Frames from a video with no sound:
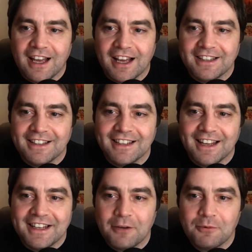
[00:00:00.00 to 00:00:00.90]
And
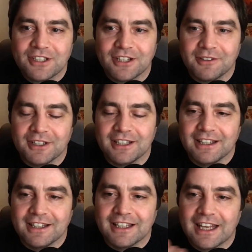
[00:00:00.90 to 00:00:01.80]
that was certainly
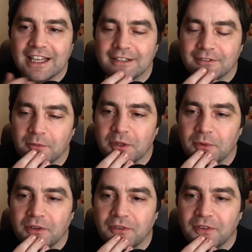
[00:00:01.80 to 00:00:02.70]
the case for me when it